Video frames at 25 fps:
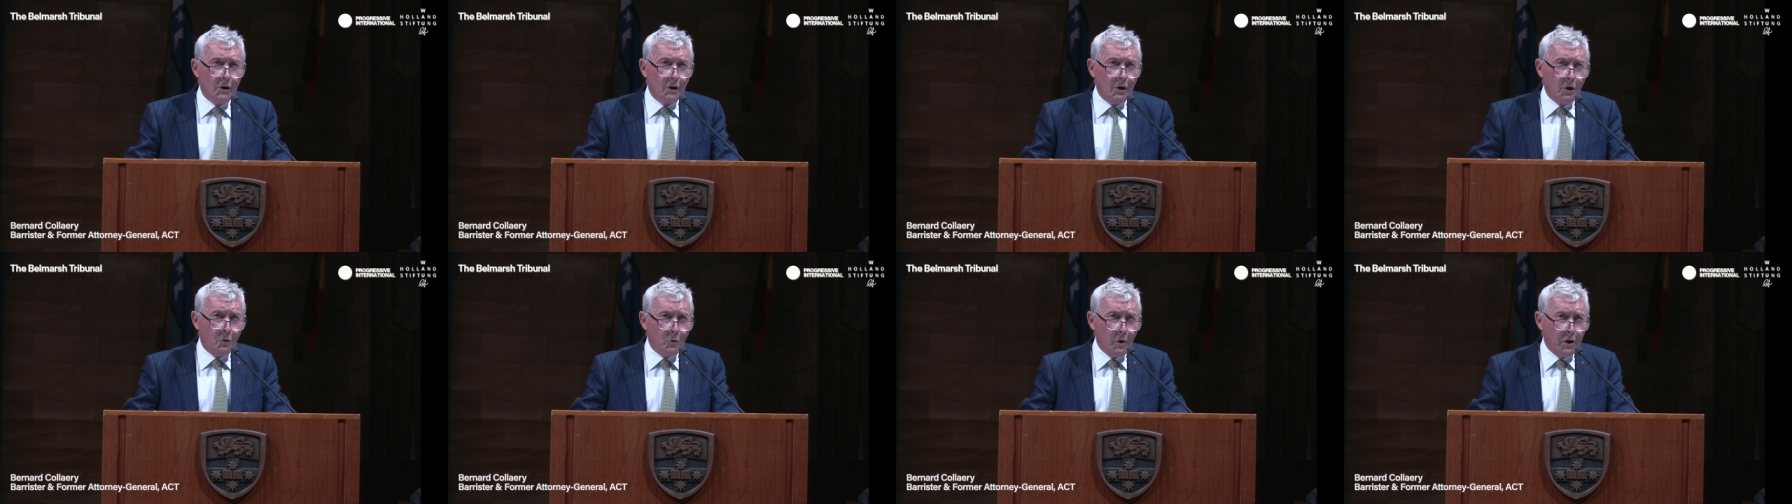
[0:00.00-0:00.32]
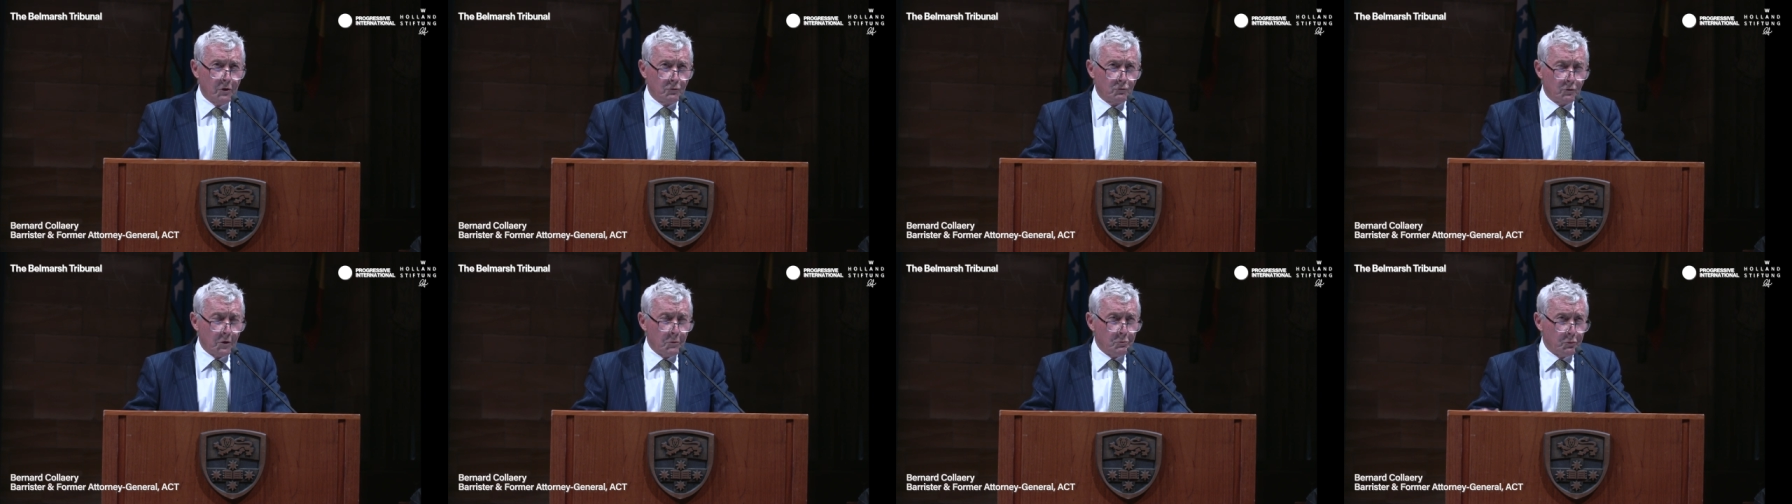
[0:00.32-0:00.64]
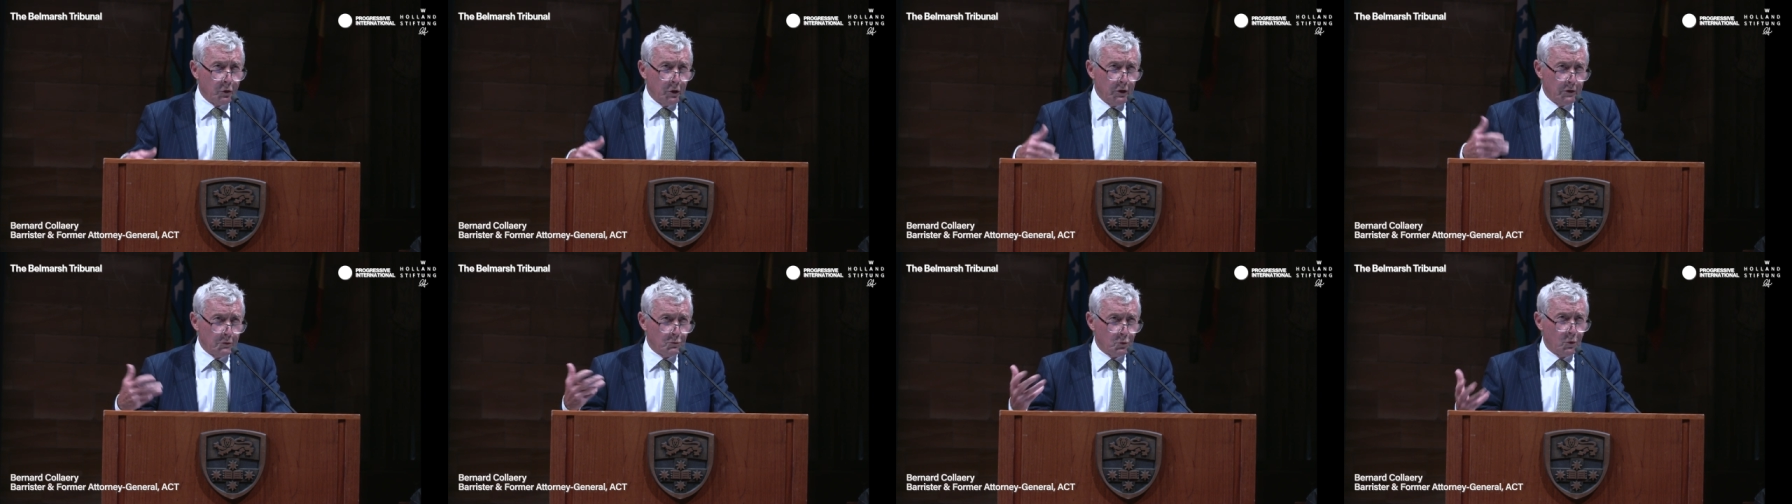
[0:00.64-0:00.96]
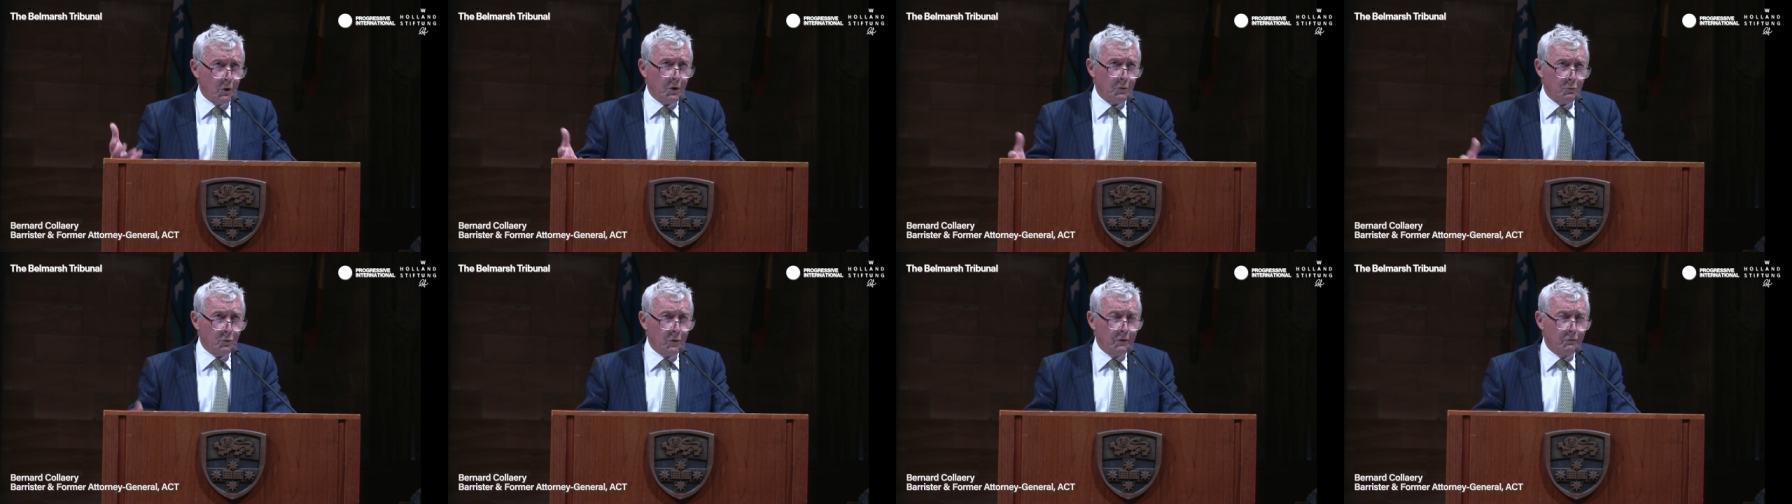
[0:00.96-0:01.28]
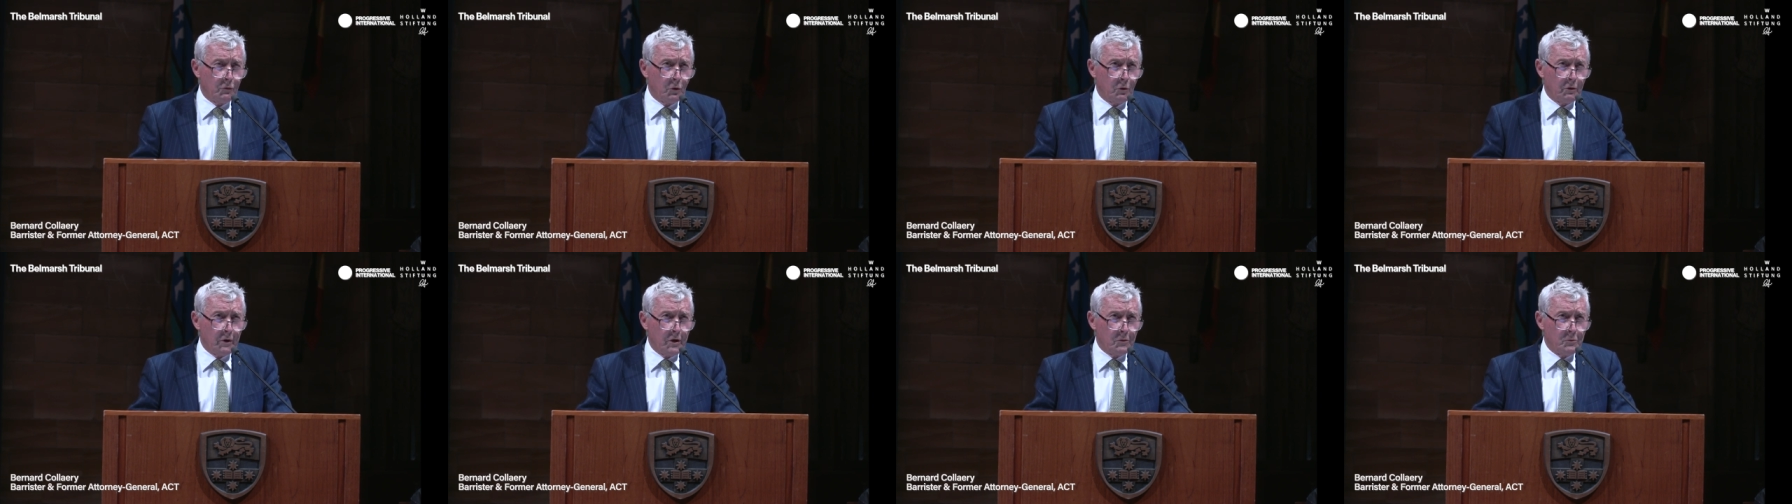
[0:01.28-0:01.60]
I won't repeat what we've
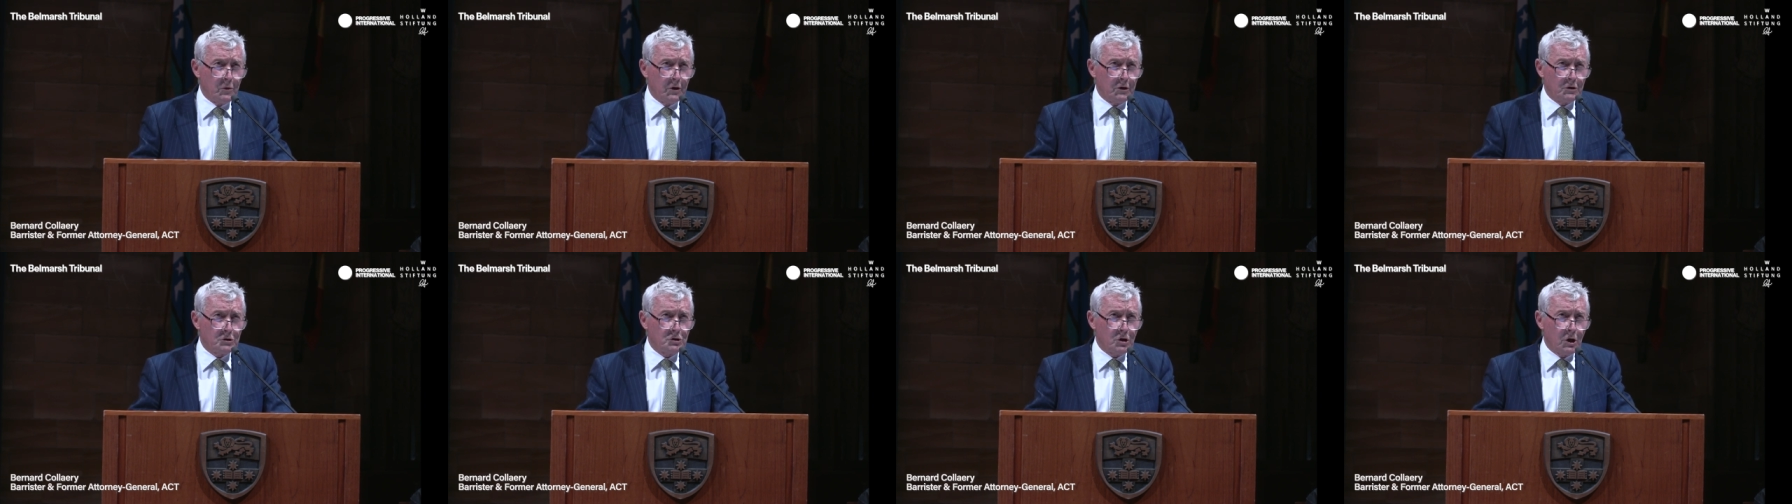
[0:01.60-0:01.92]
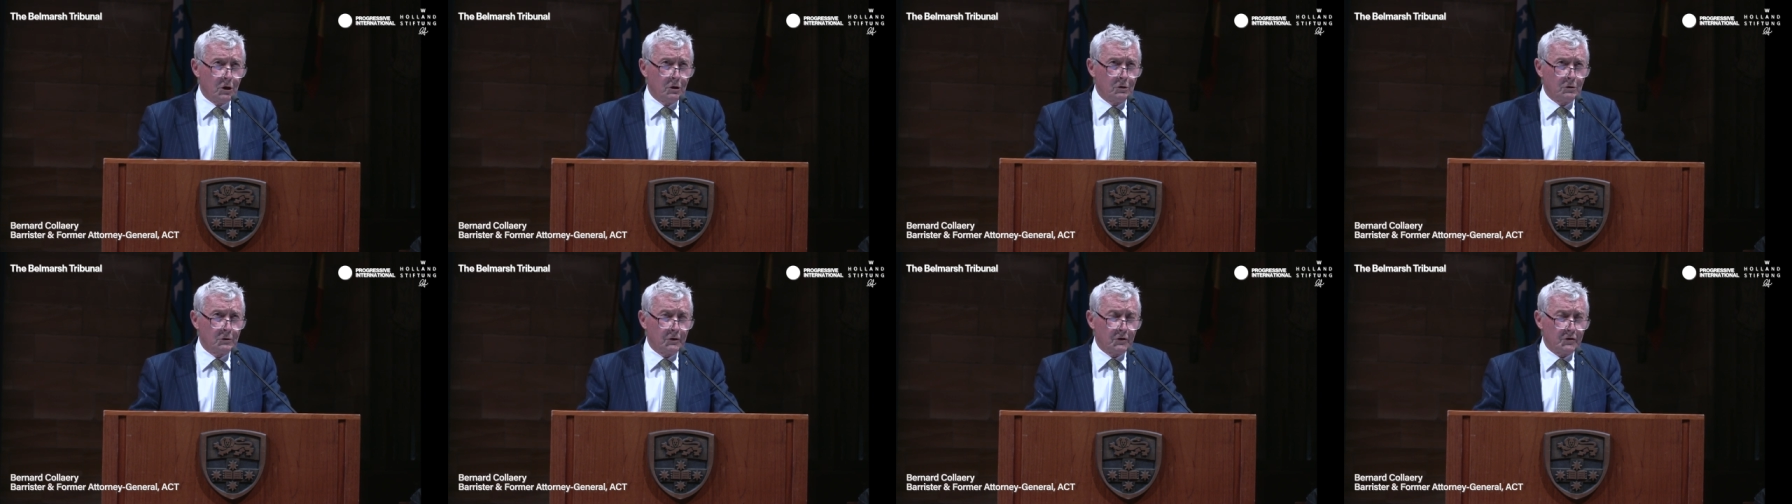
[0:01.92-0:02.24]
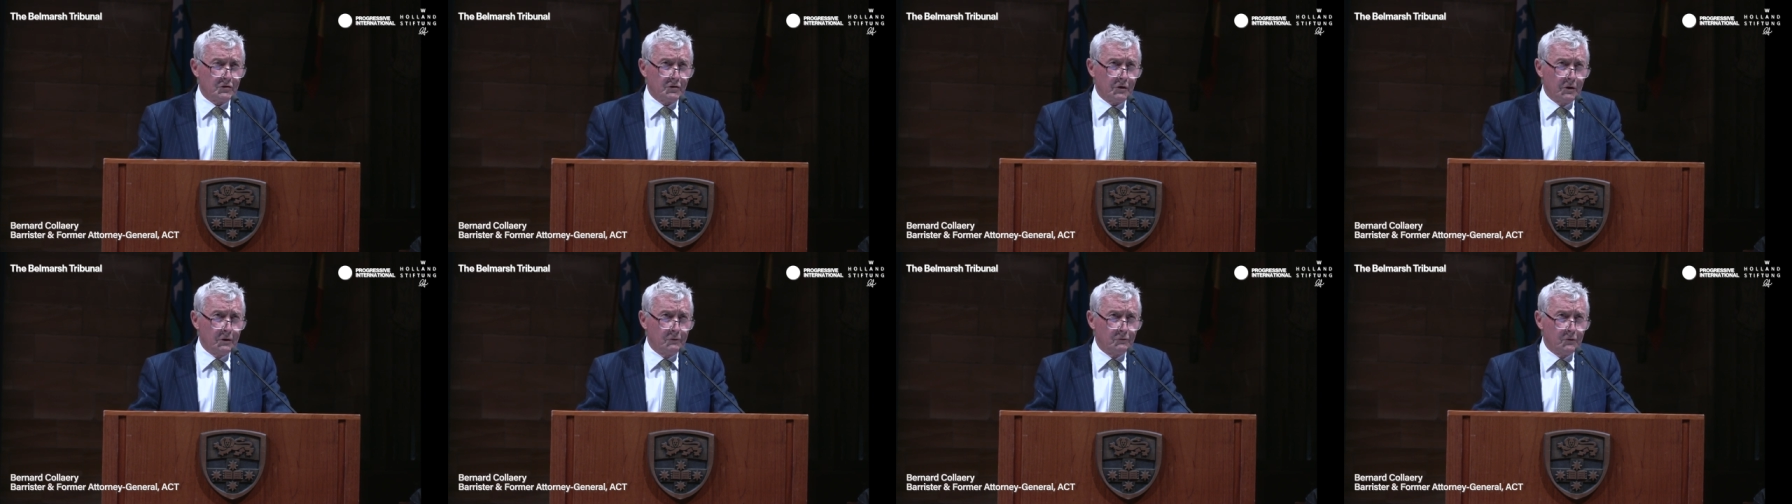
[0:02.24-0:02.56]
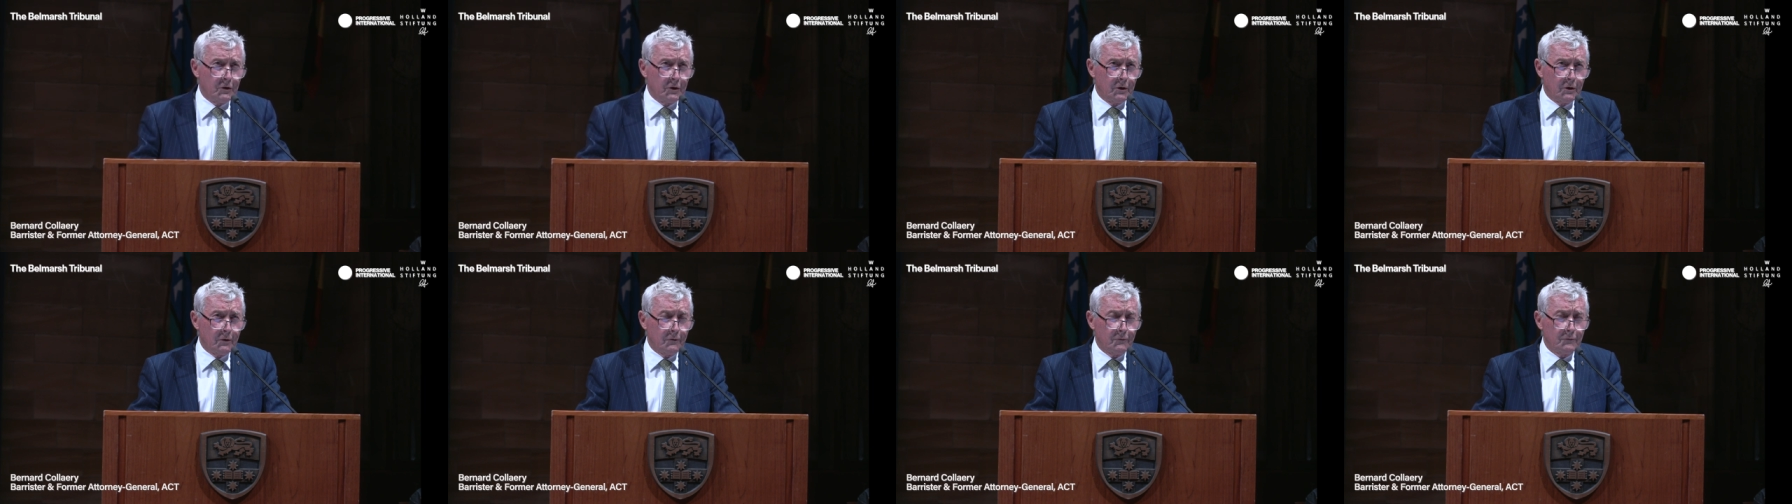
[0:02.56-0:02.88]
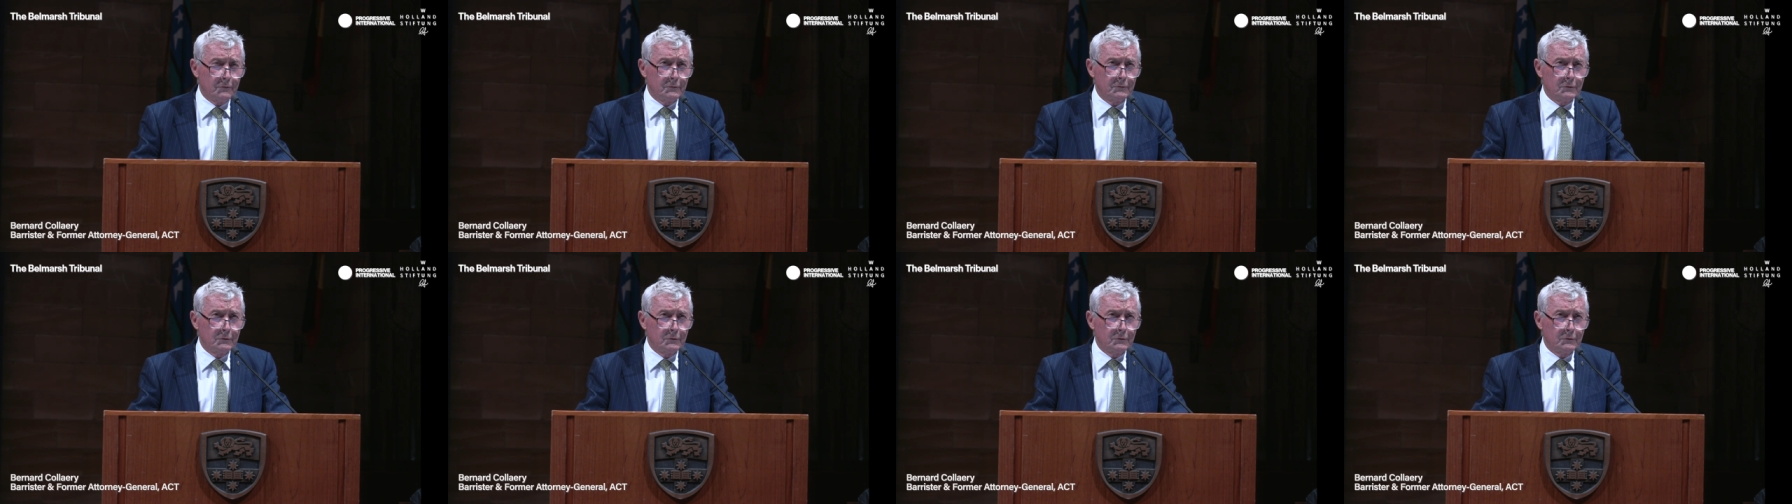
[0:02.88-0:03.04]
already been told this evening.